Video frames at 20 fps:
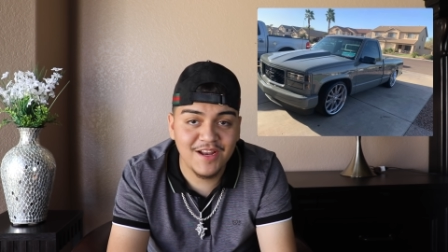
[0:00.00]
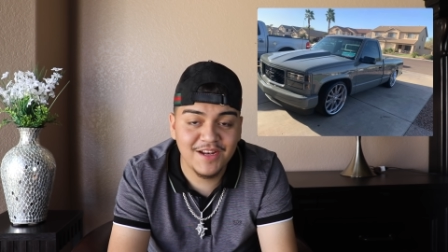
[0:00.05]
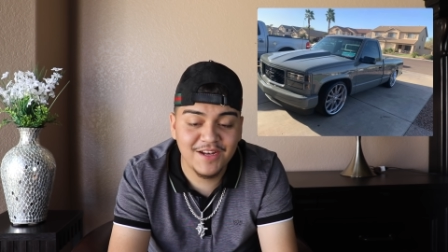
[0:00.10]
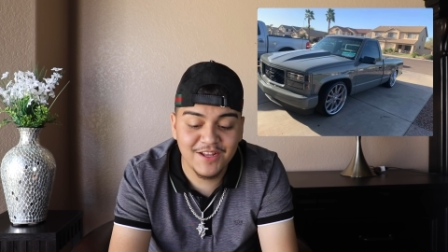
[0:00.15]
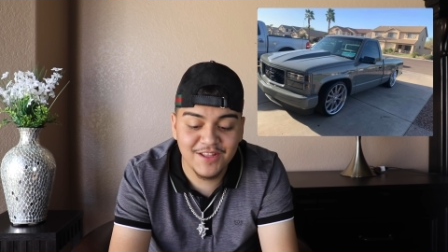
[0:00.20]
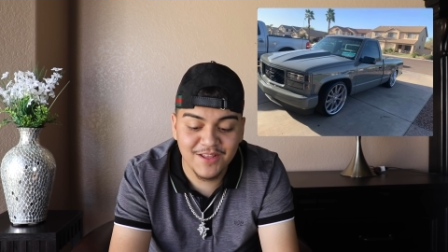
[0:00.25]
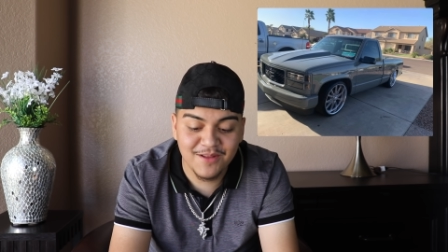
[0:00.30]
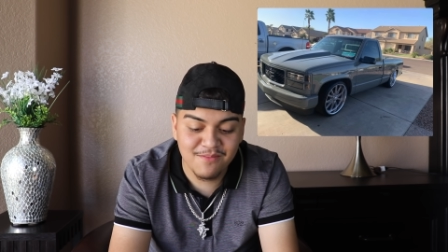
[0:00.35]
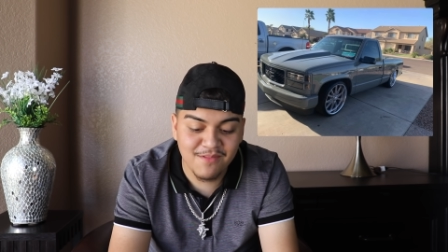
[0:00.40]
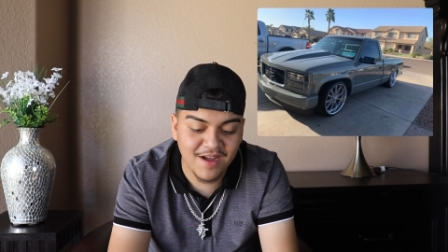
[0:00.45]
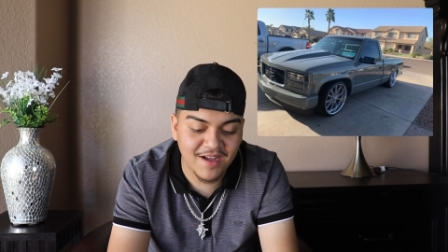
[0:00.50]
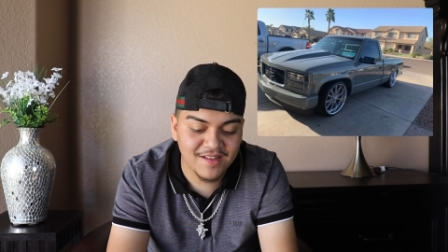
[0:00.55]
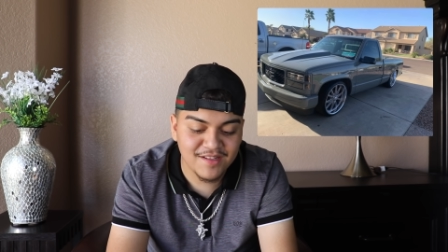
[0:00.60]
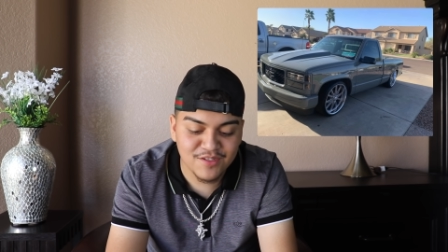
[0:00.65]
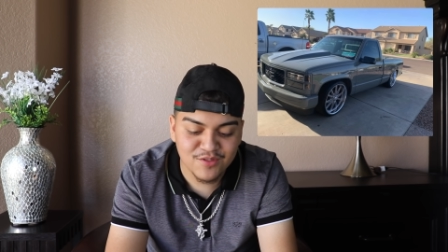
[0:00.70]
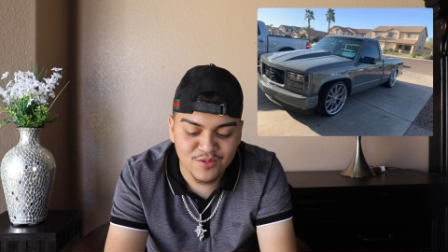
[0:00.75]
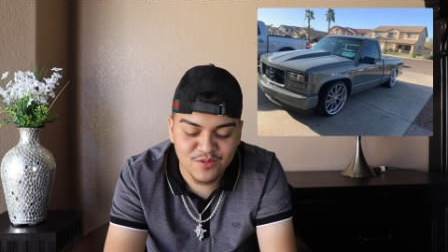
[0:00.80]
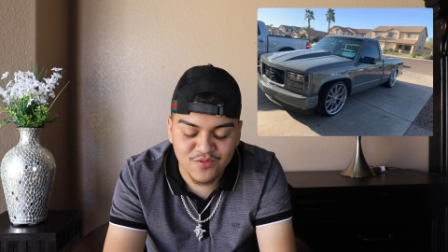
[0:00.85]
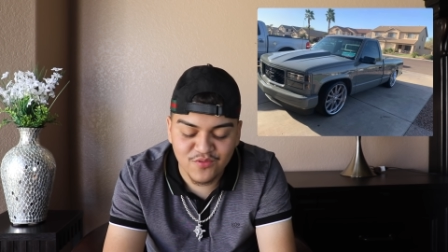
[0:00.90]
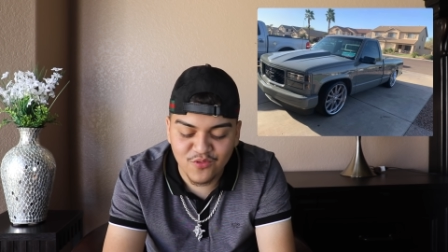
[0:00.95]
cleaner than mine.
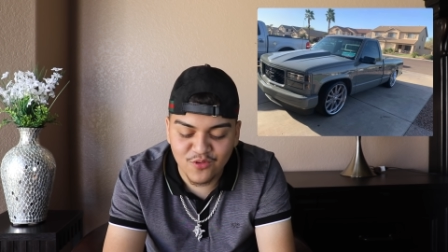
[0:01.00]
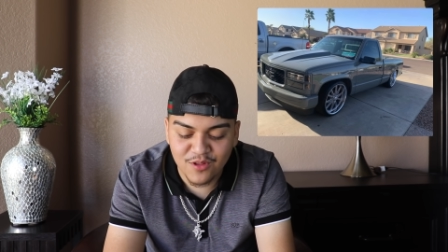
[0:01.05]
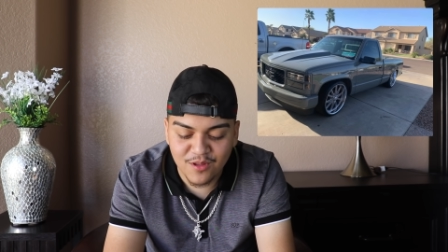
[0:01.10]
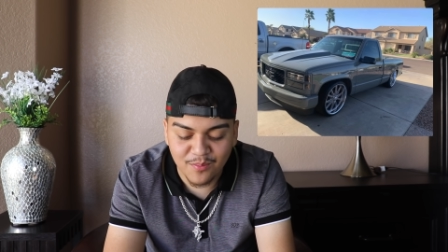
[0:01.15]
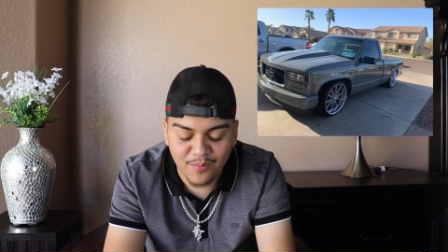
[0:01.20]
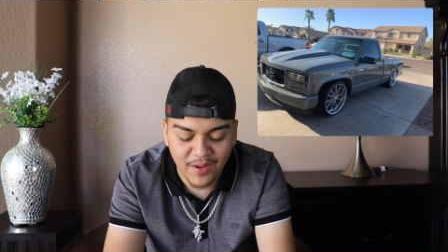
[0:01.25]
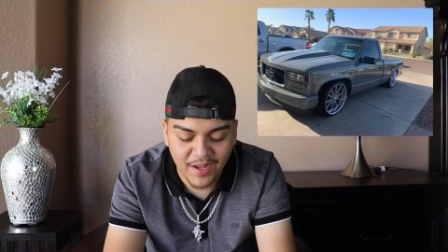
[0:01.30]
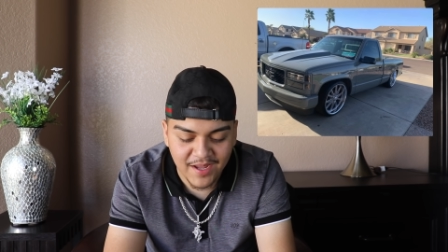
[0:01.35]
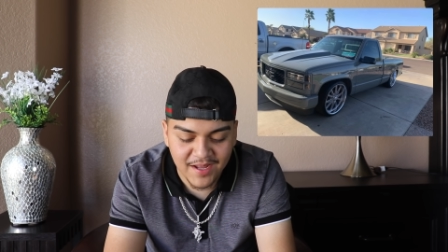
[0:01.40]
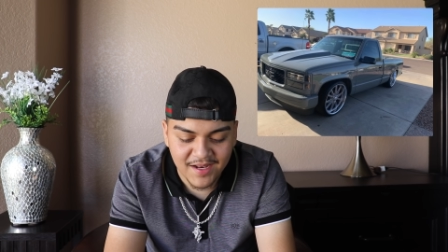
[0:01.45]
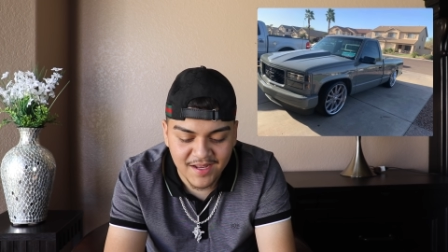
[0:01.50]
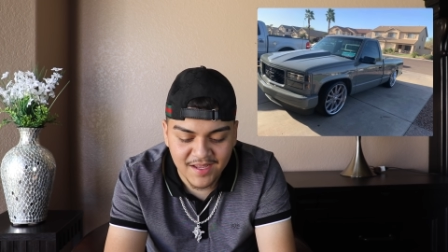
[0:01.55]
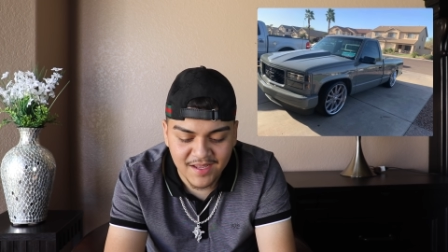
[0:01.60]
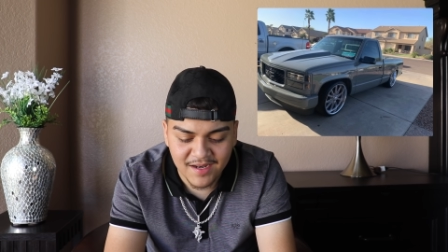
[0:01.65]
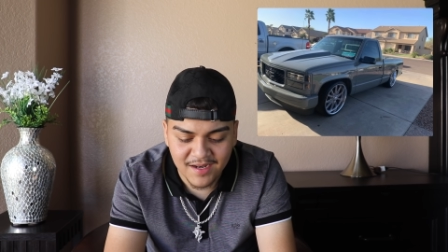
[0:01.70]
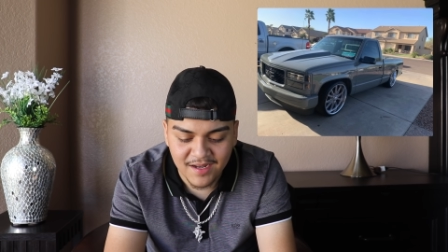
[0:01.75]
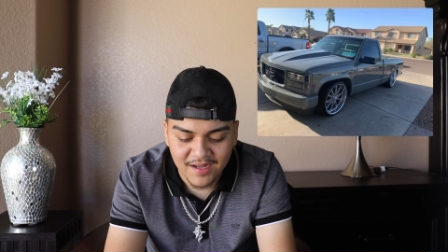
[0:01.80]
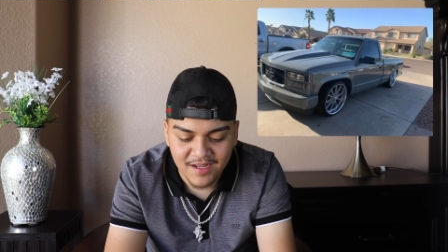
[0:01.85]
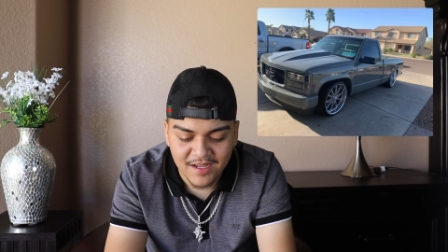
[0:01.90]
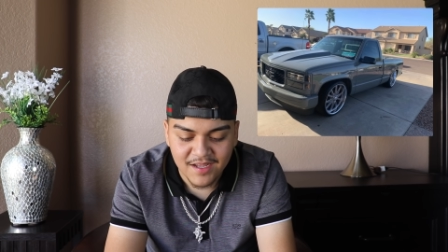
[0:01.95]
This one's fully
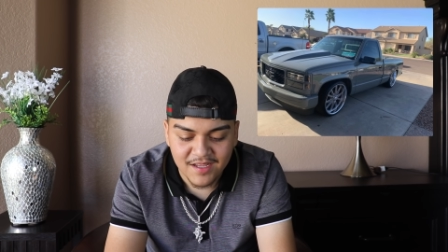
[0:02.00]
painted.